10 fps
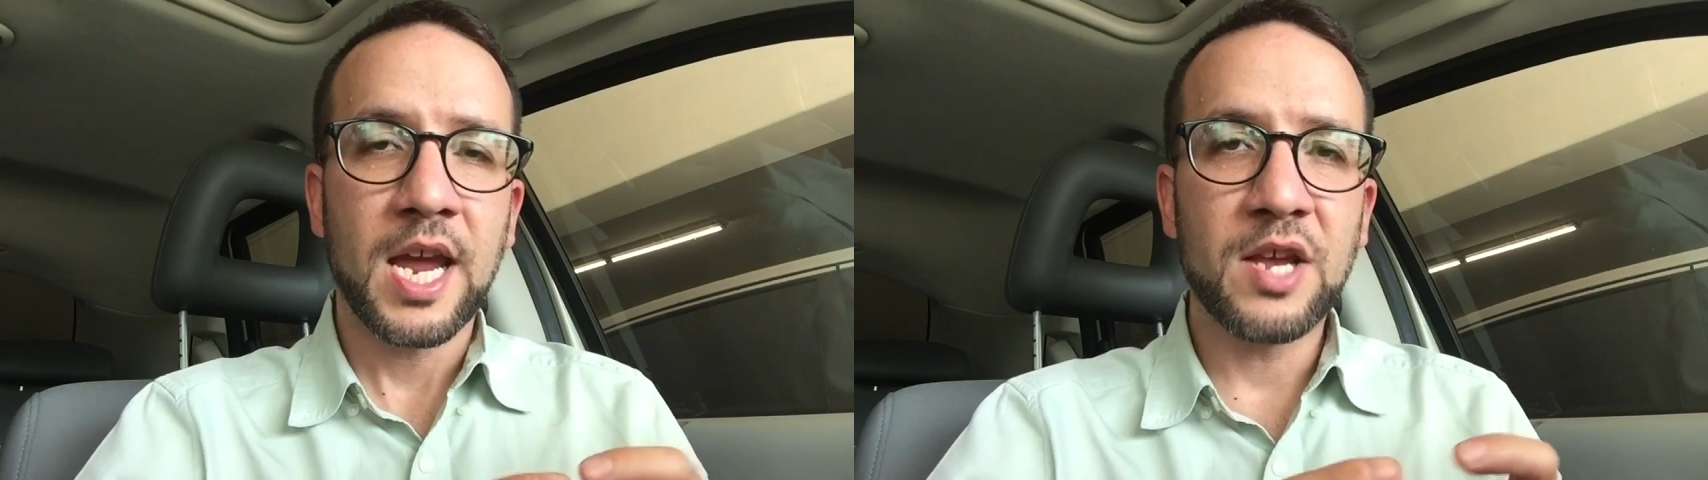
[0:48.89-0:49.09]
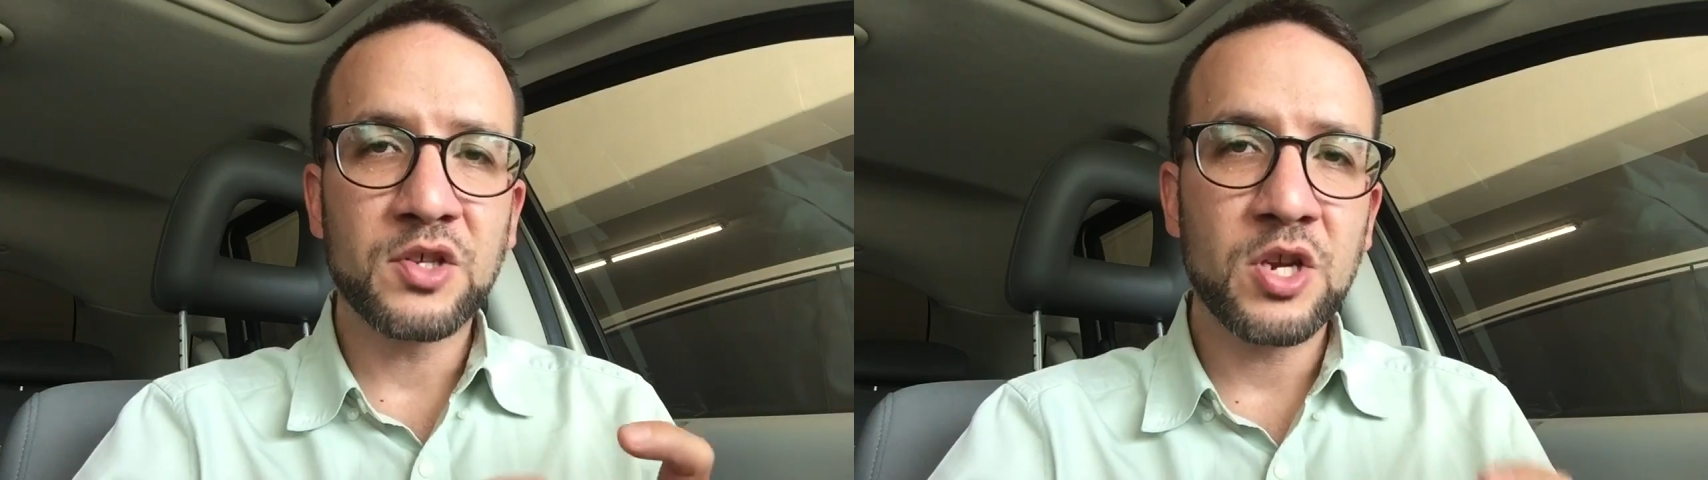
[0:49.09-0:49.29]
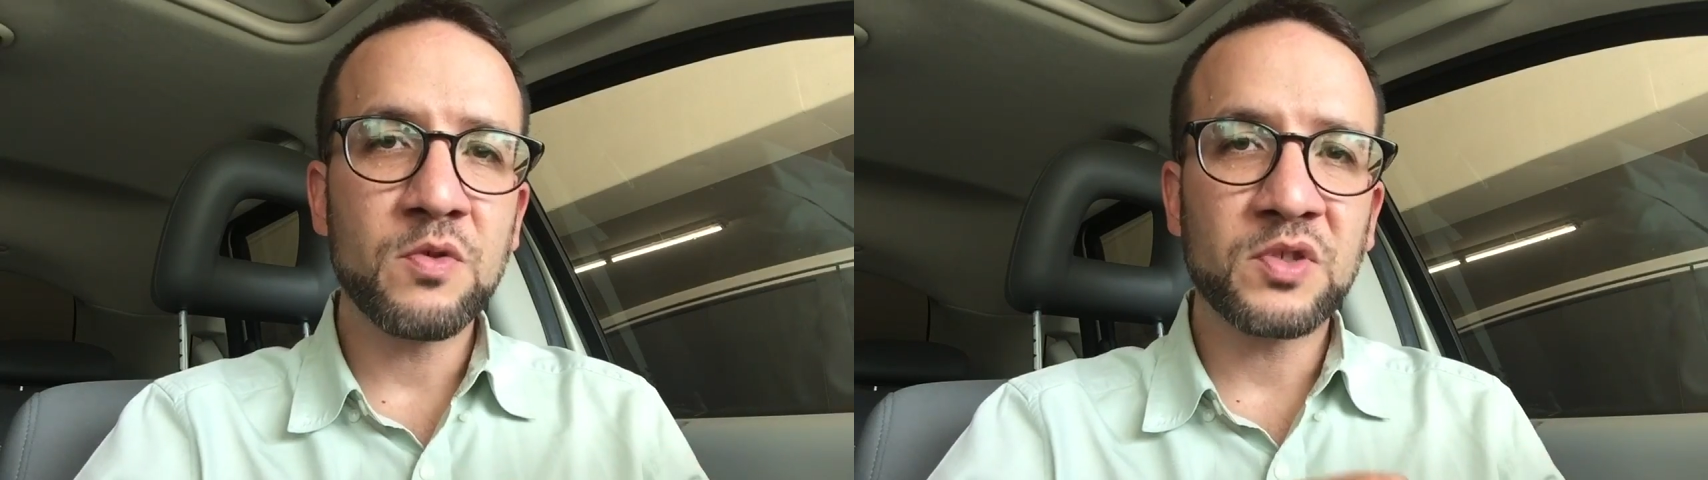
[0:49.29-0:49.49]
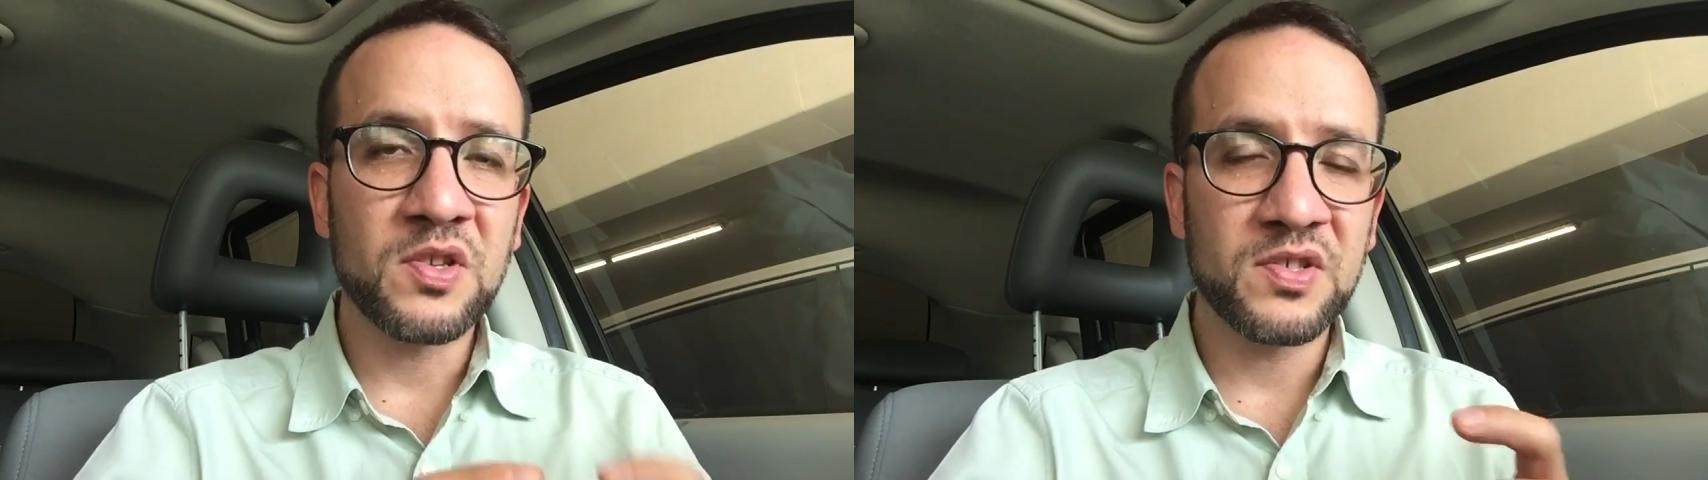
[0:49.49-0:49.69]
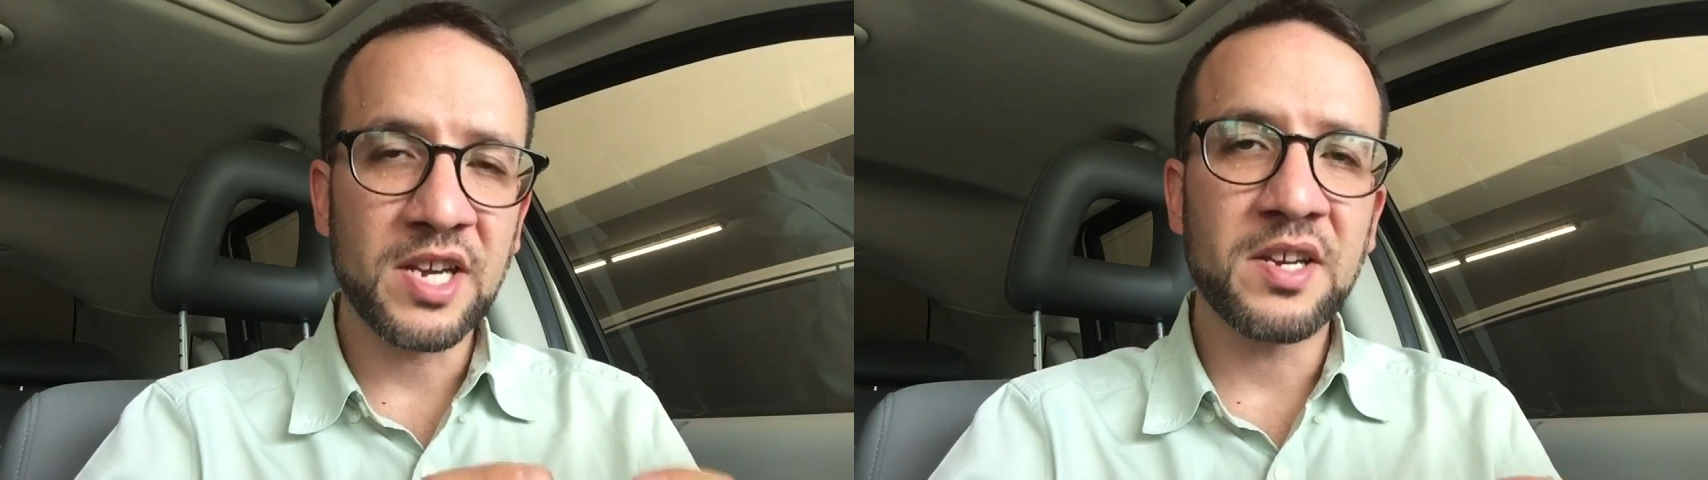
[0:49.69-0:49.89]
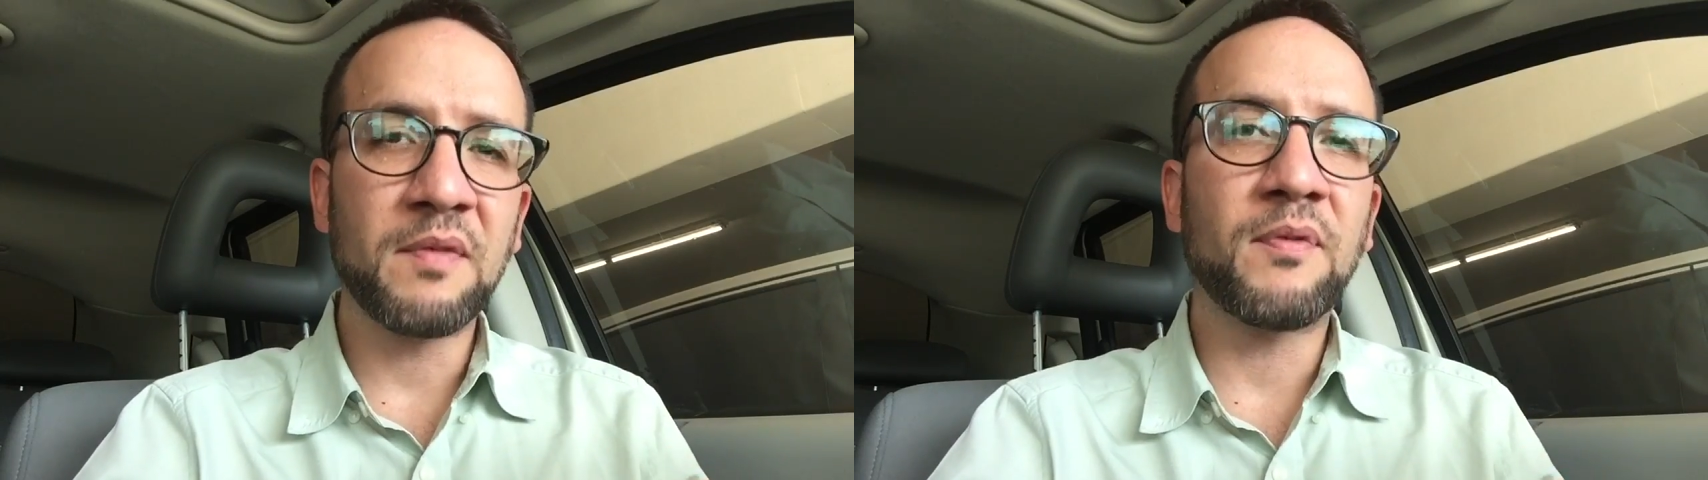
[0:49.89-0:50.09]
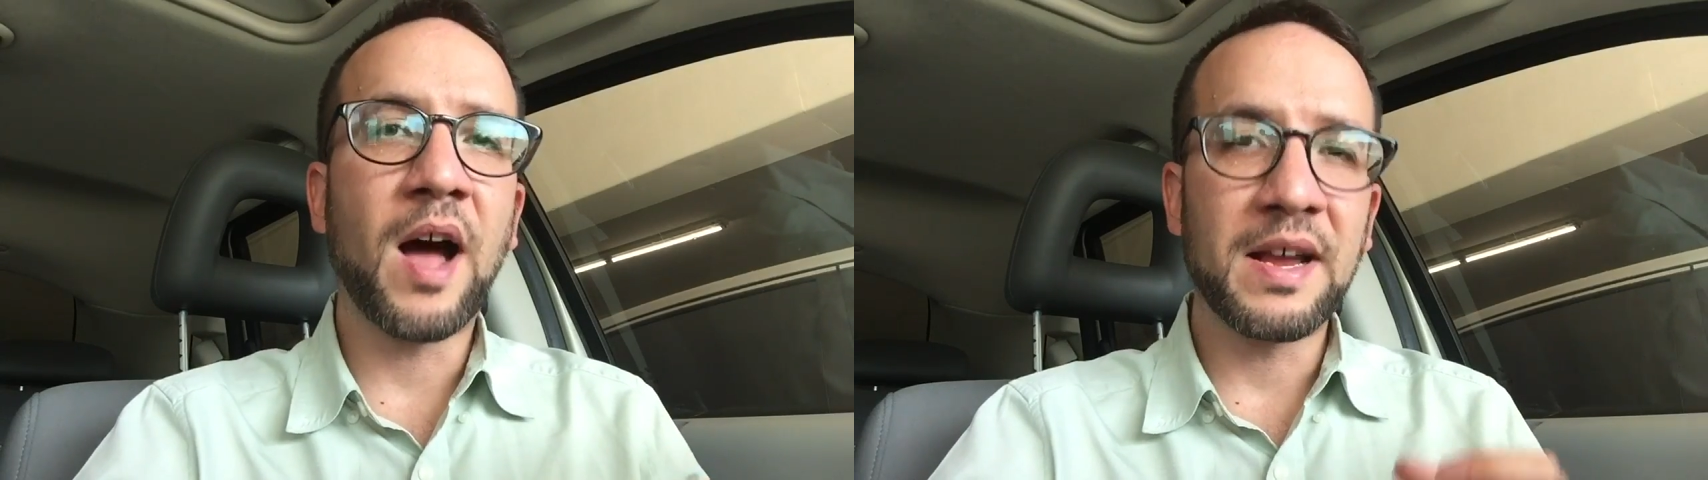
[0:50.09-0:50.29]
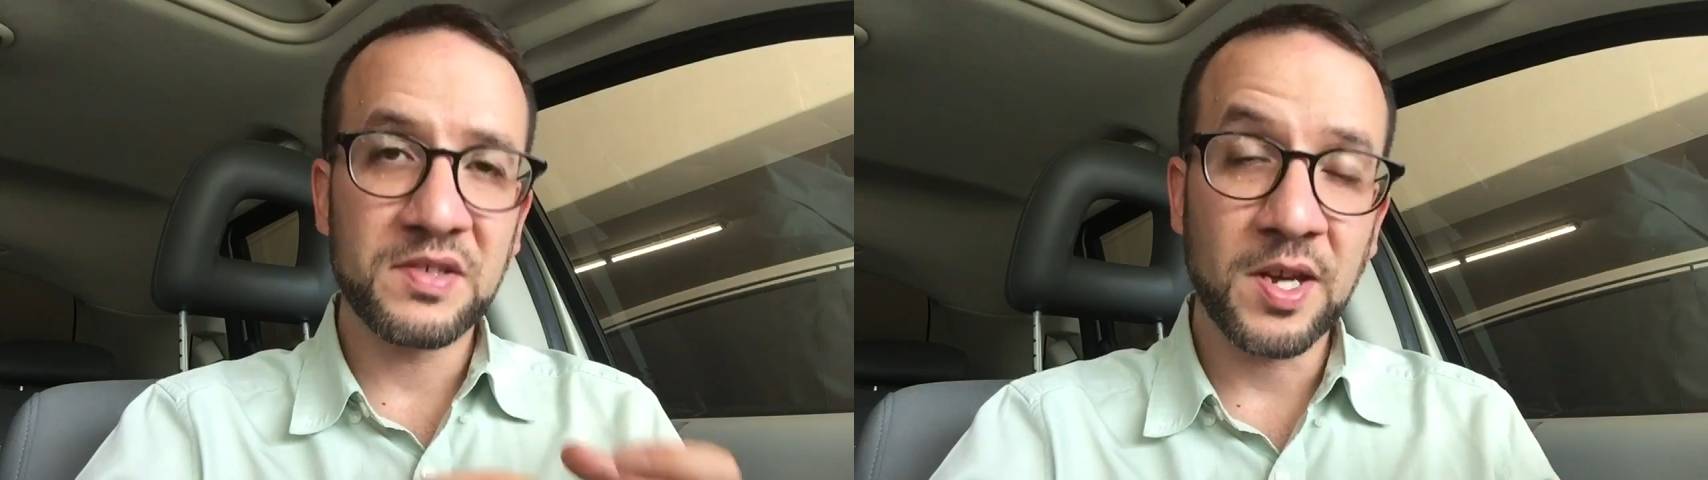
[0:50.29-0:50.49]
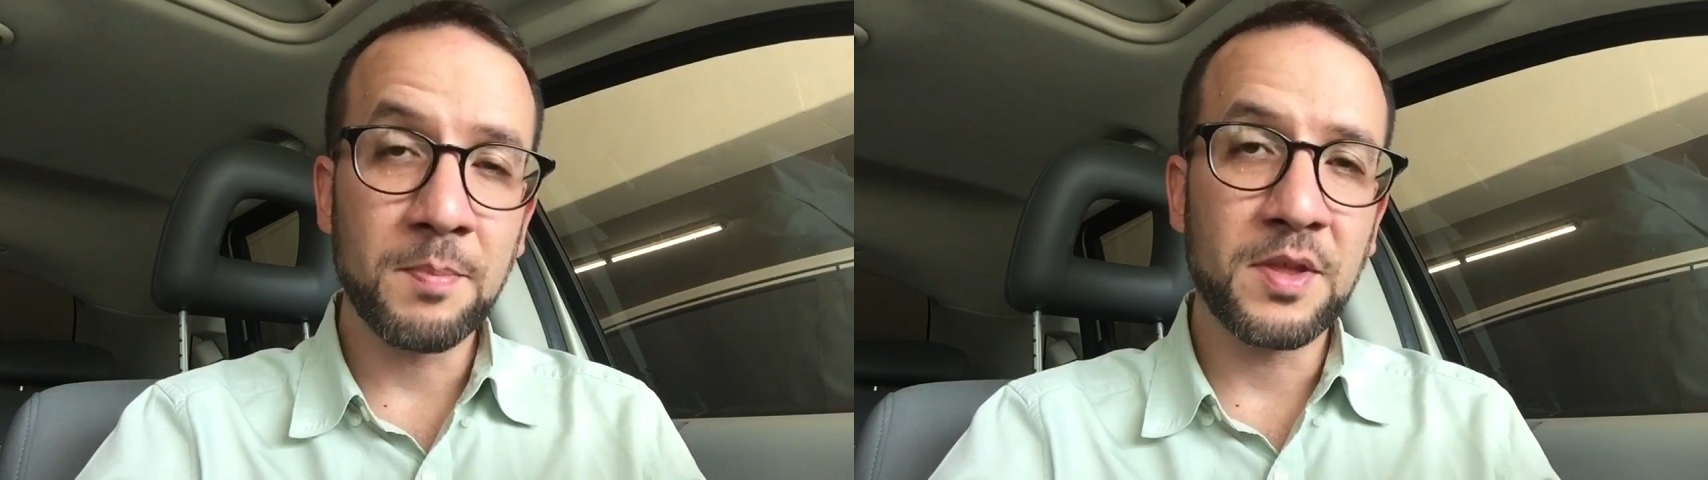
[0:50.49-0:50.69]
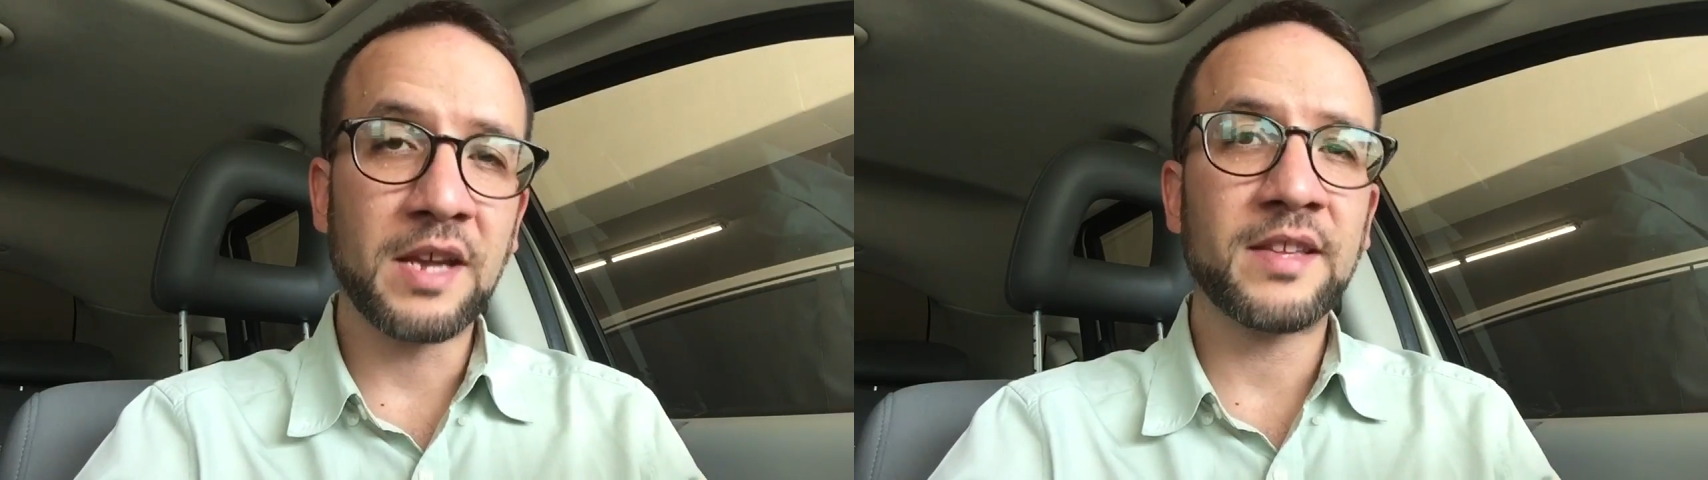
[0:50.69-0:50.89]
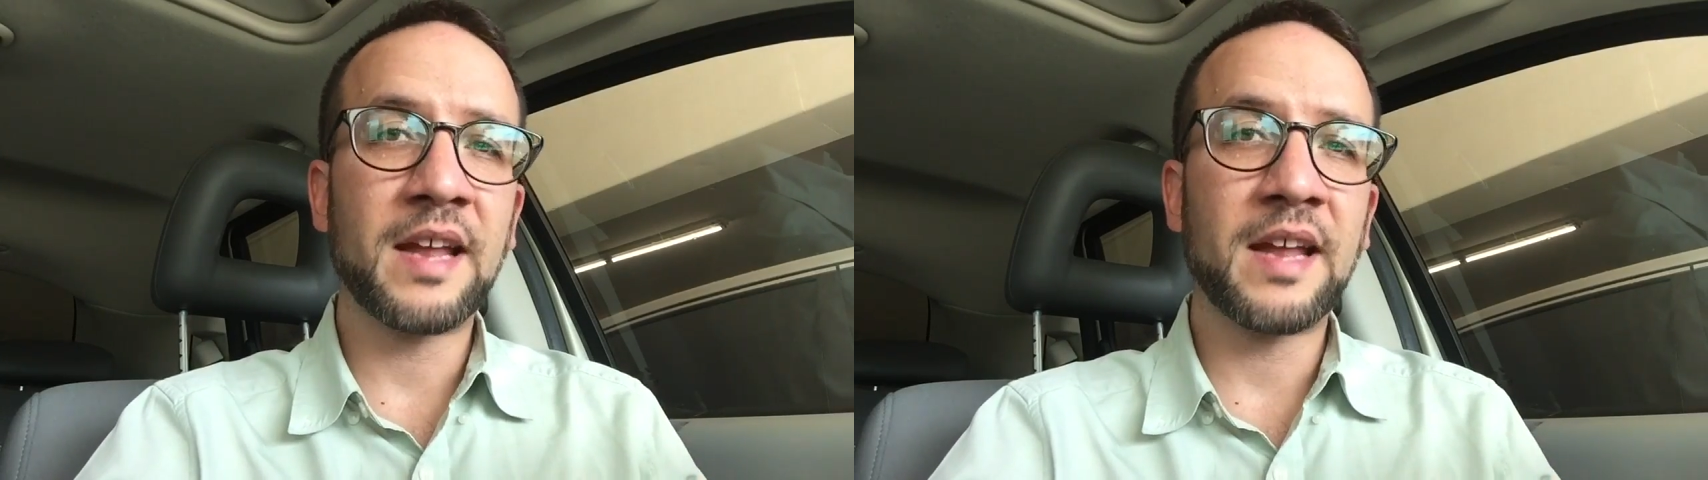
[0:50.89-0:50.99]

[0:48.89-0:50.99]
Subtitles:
is used to signify something